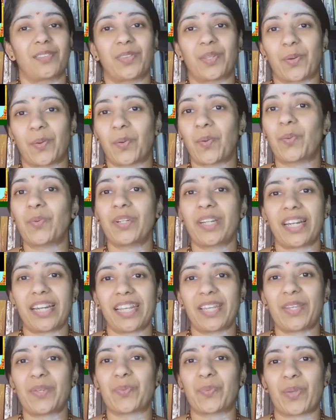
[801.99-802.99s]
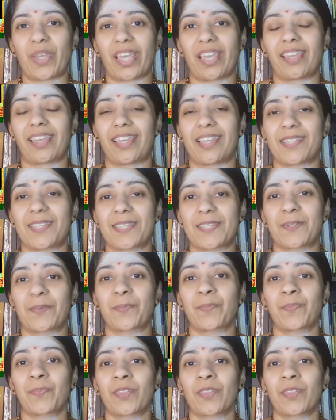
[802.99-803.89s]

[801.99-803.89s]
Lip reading: the only way is